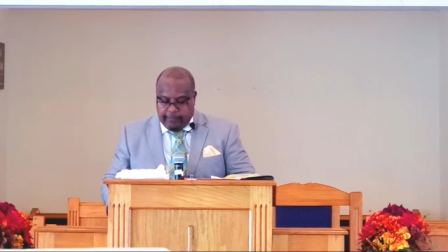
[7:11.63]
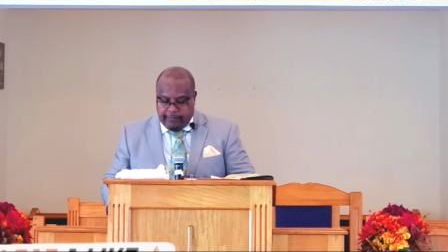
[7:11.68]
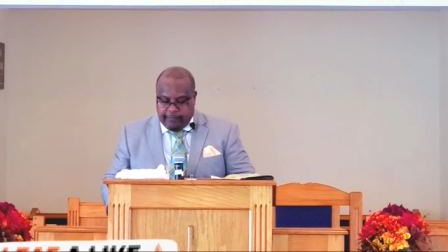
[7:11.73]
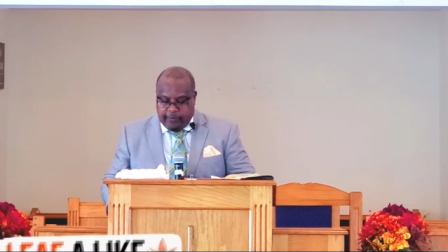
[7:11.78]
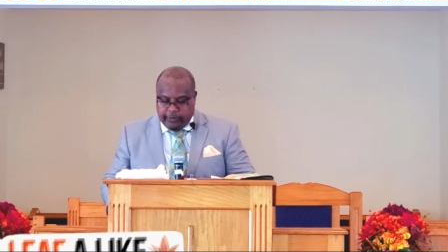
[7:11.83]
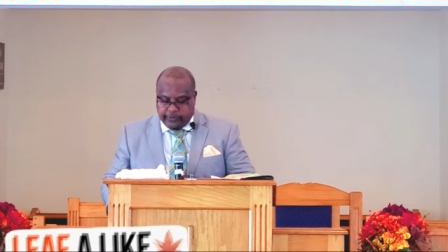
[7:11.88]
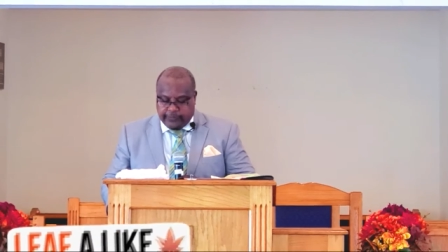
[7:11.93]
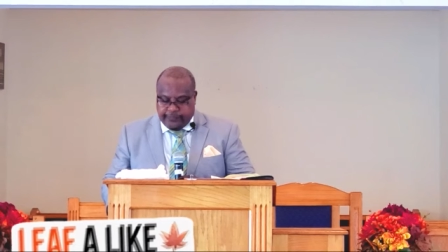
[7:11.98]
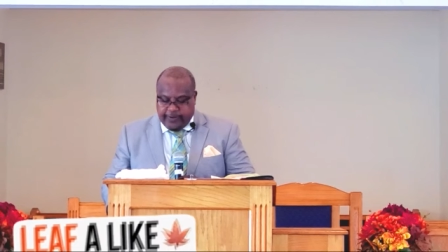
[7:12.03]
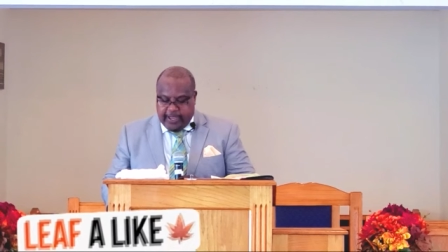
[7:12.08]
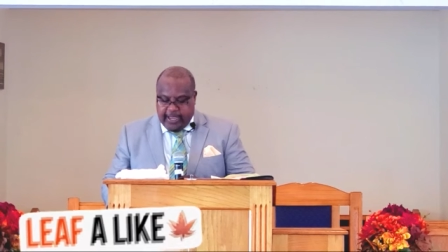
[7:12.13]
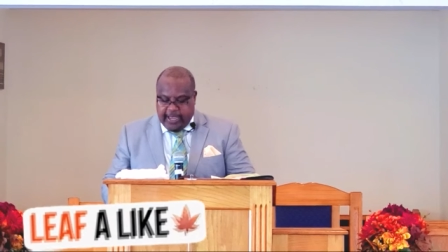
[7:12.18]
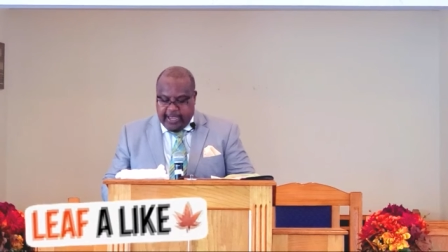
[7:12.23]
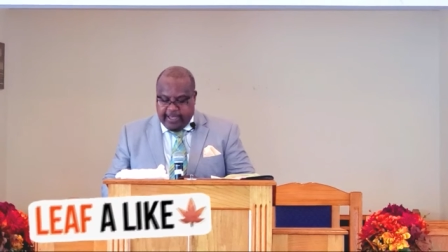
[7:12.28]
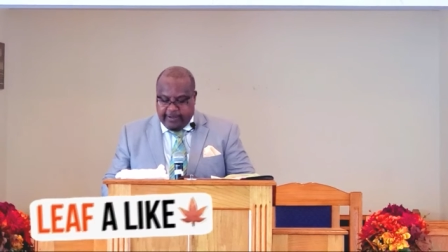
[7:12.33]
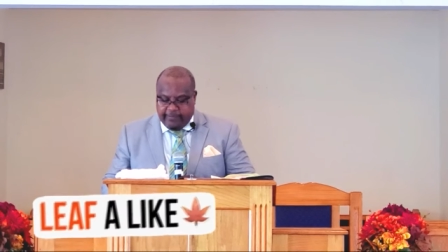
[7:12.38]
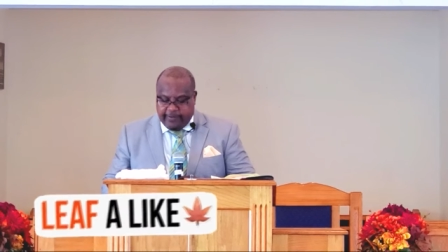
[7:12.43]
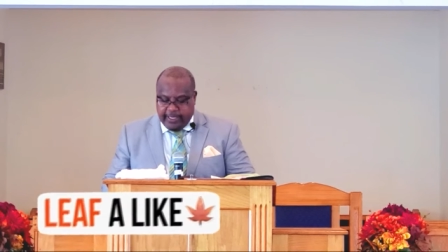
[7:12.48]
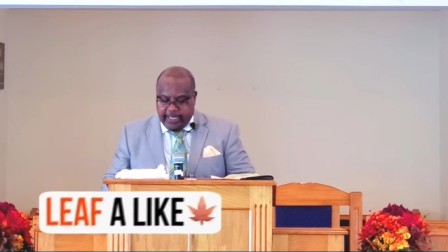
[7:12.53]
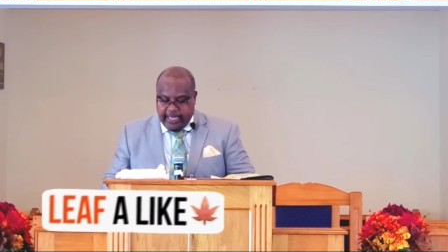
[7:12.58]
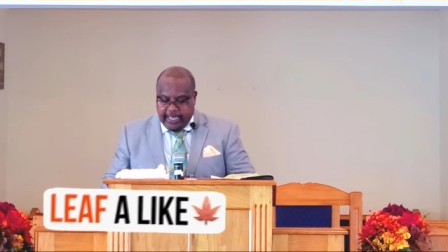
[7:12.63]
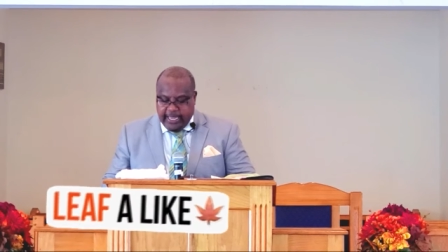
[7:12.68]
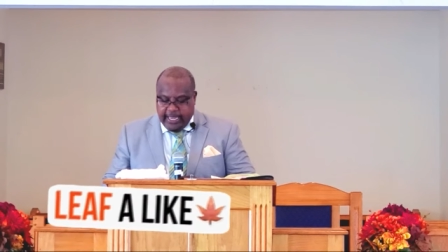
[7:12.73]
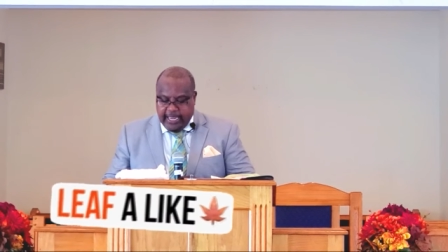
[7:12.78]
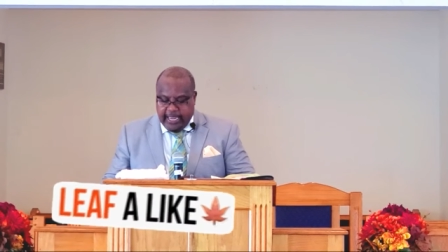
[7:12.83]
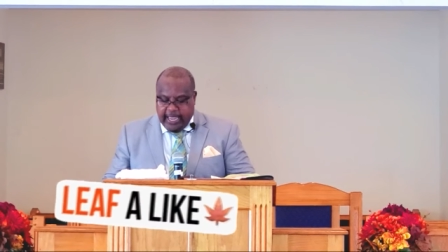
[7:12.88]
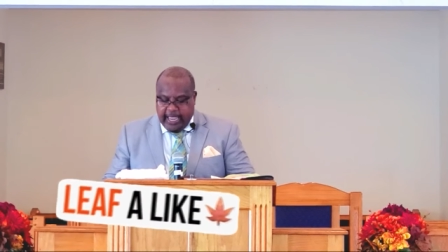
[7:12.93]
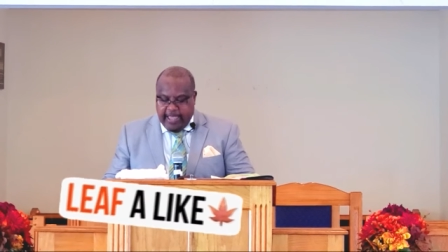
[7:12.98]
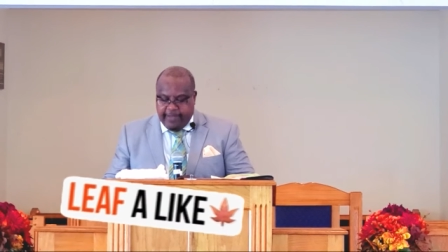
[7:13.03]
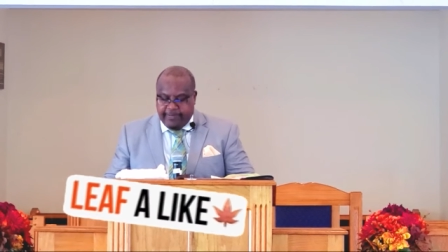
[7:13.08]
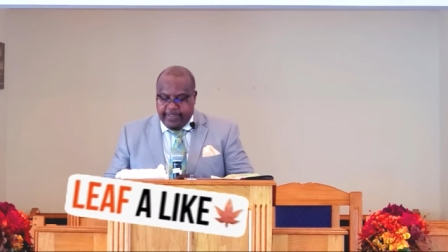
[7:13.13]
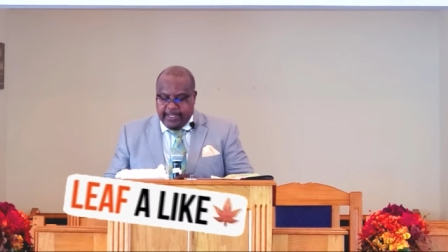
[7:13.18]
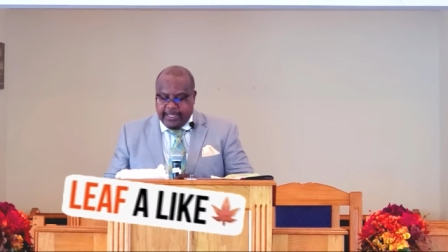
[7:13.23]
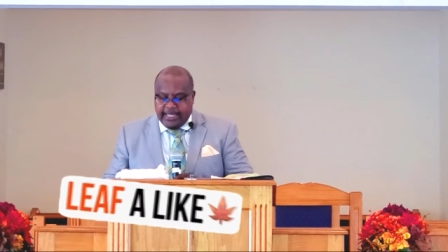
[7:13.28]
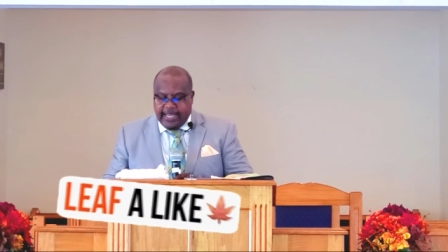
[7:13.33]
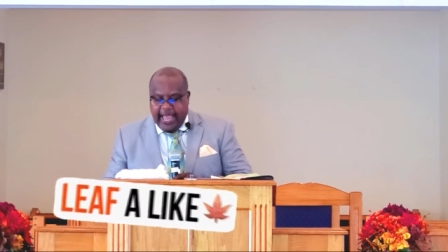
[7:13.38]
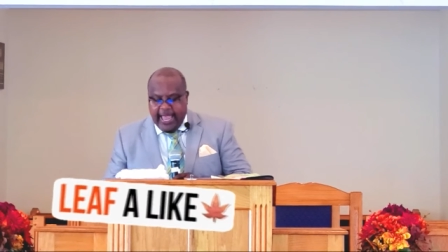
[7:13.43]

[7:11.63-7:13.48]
verse 5, And the